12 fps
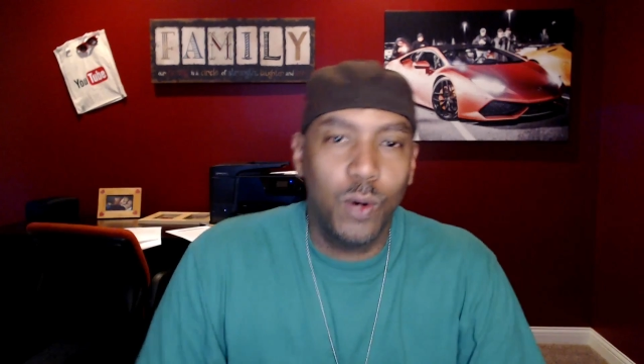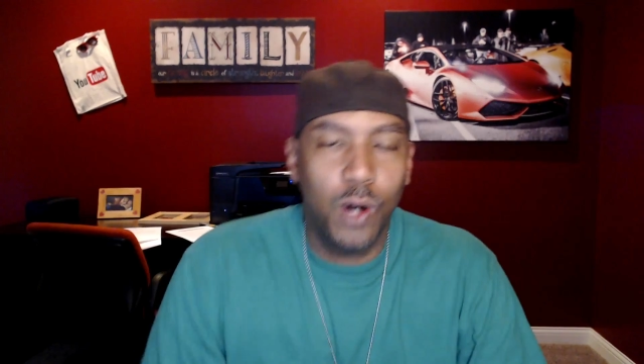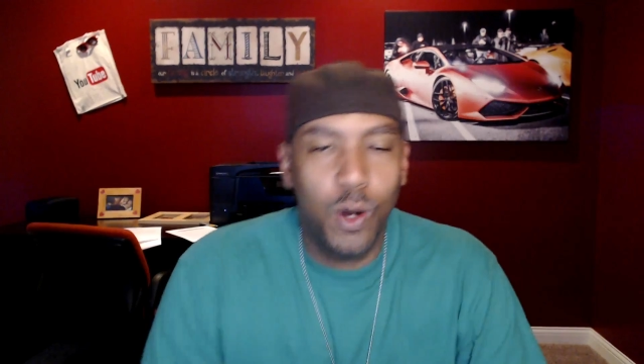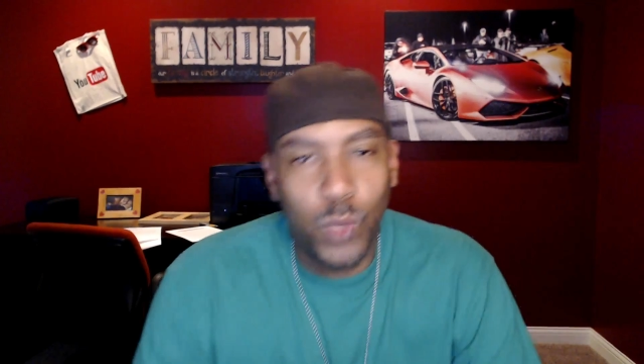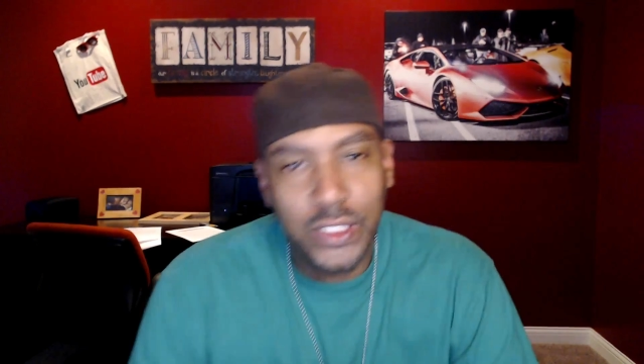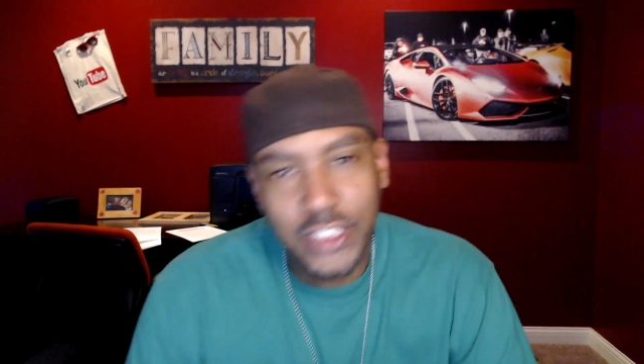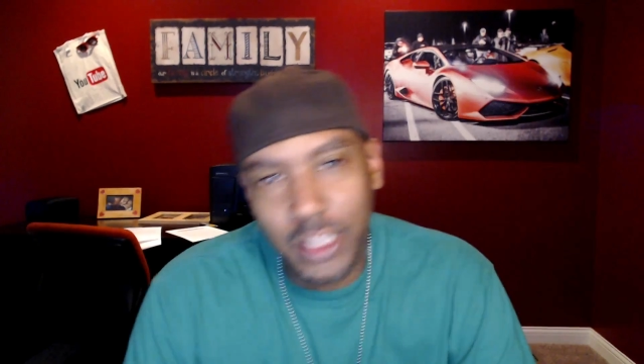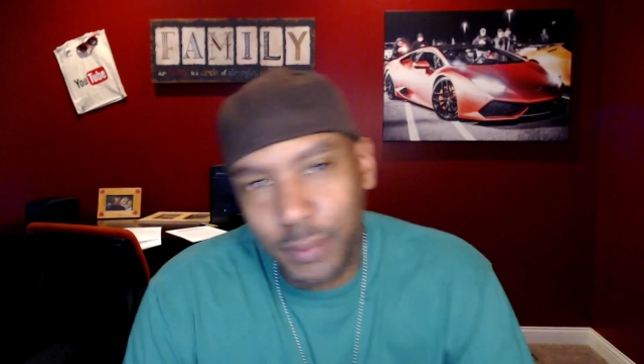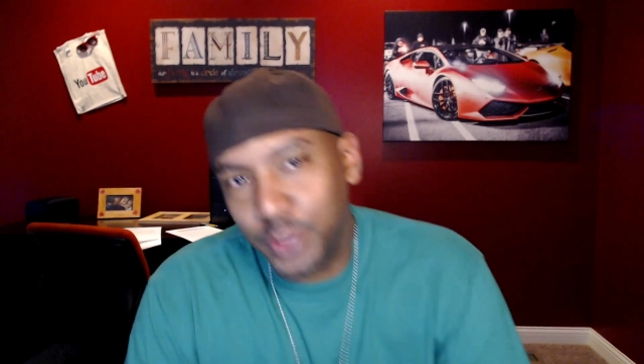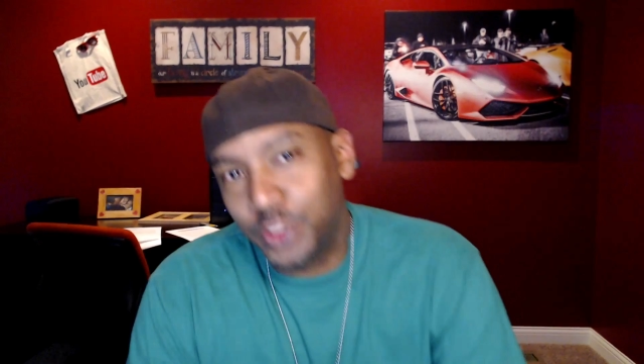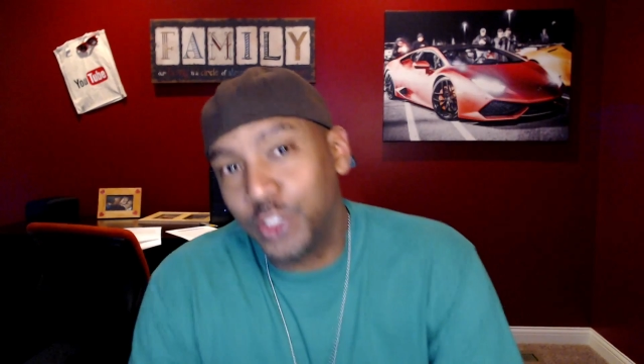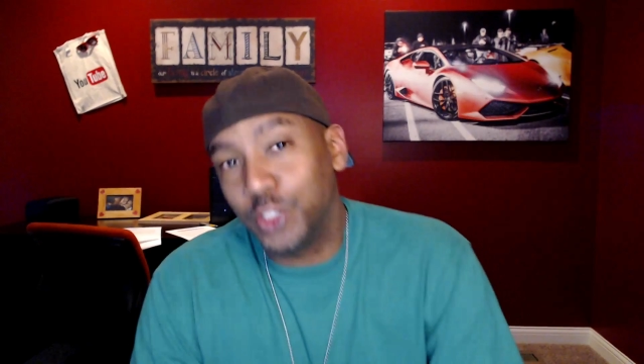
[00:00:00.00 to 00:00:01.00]
What's up,
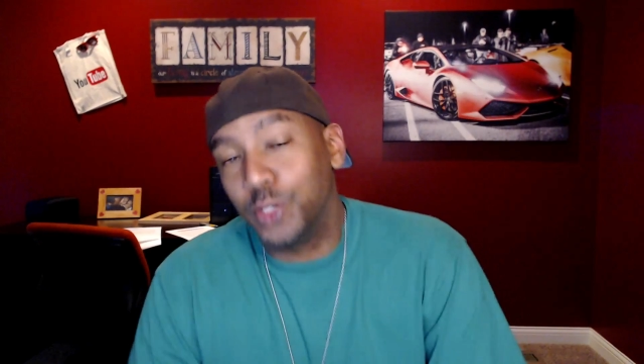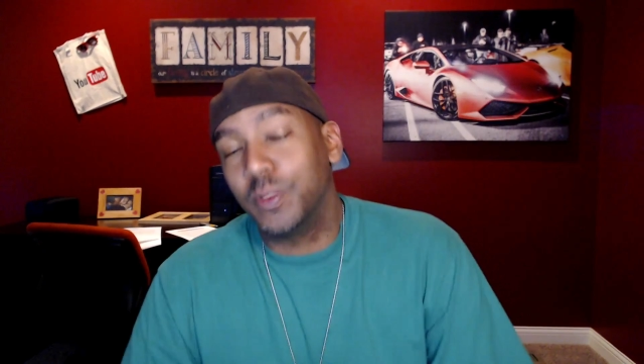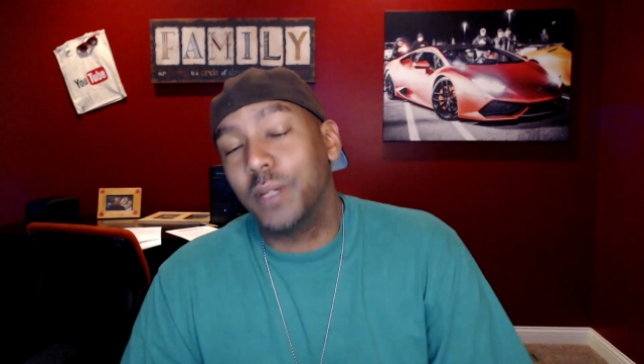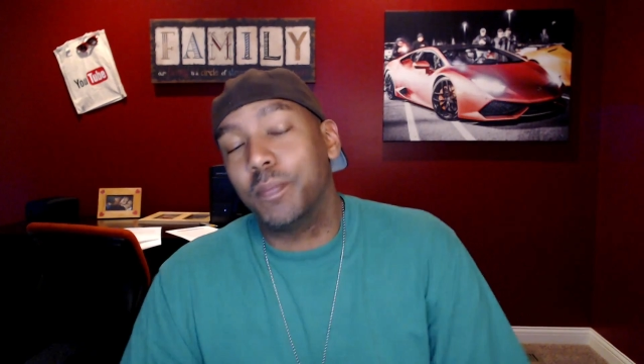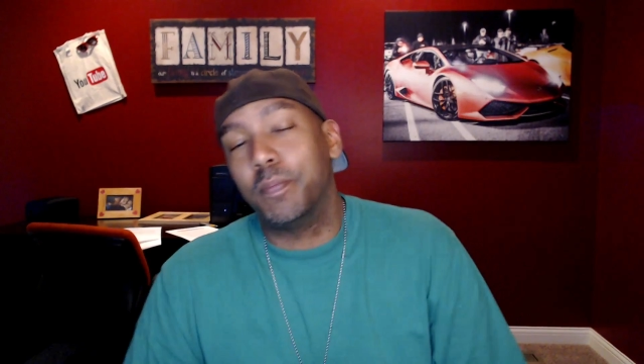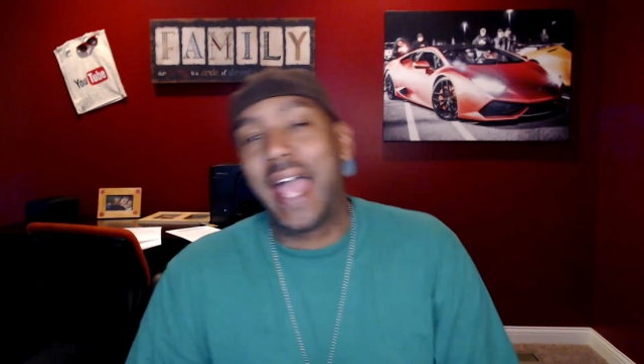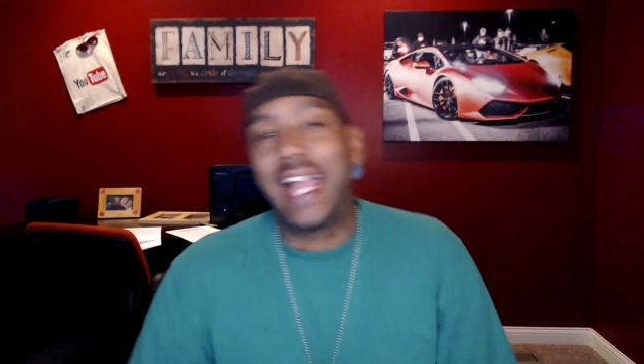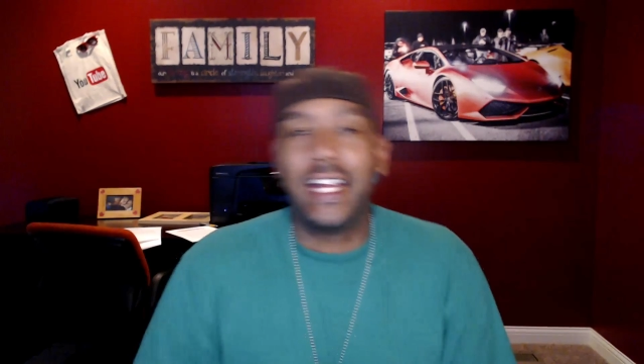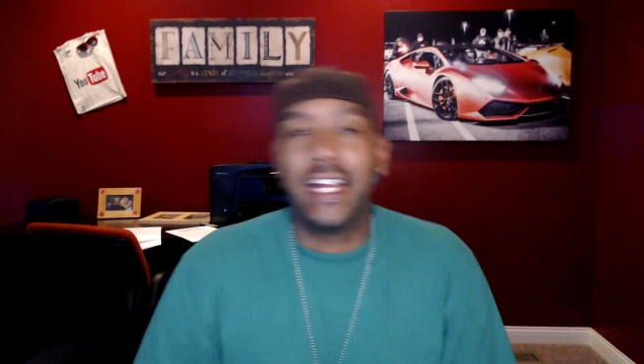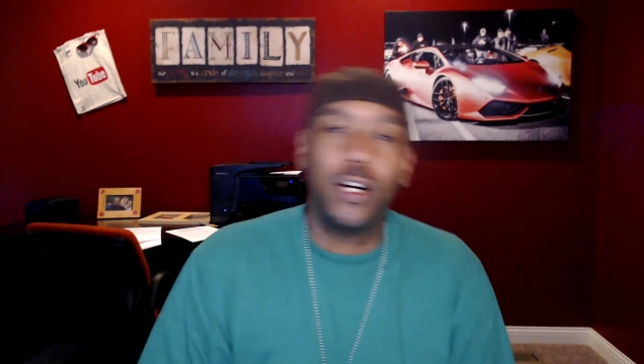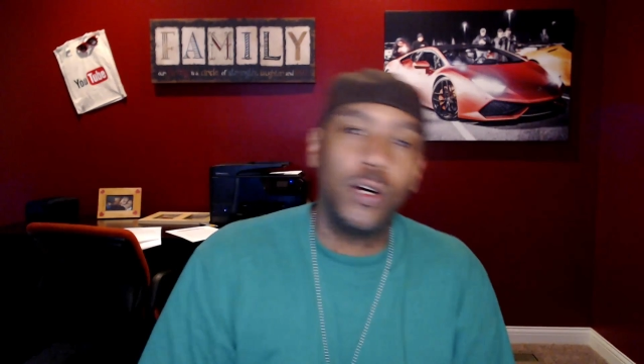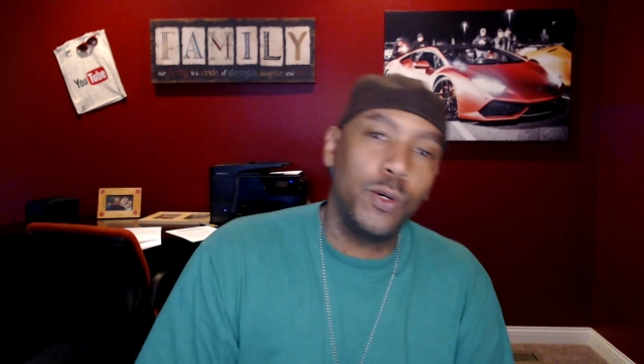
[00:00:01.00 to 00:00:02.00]
YouTube? Back
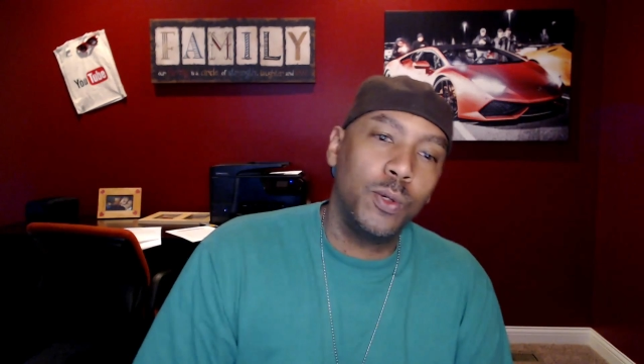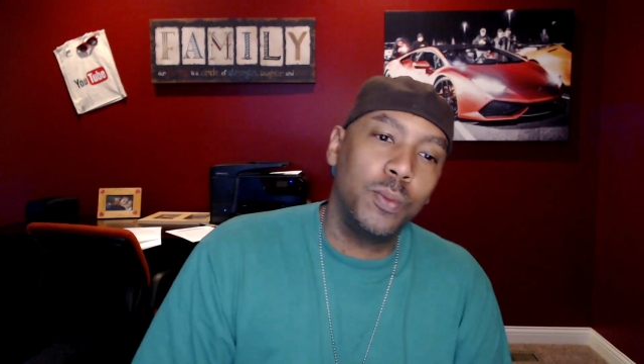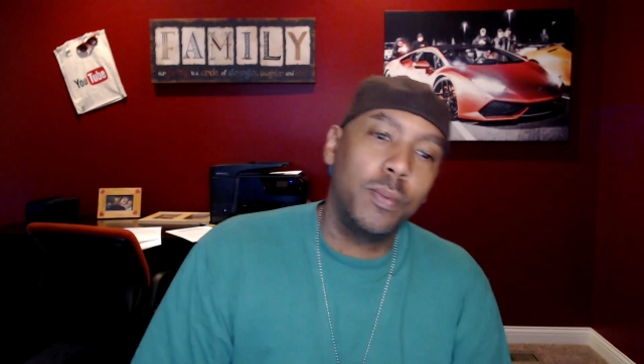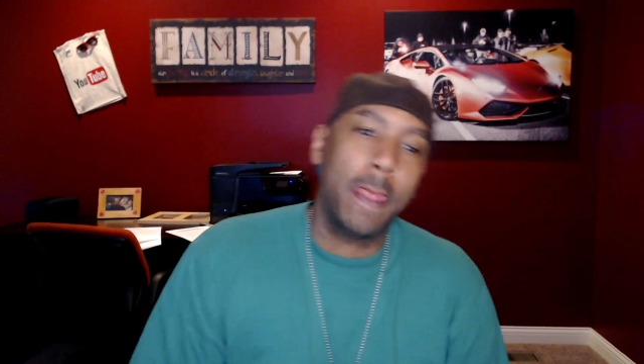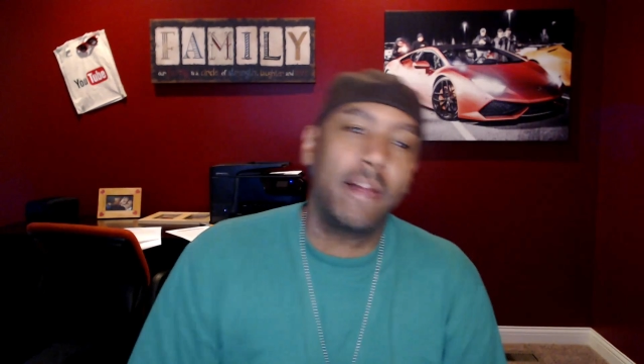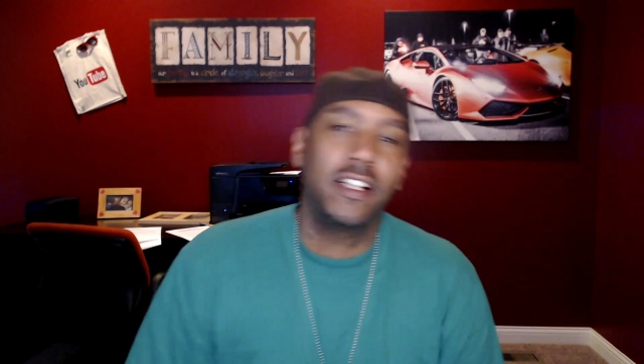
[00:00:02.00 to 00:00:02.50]
at home,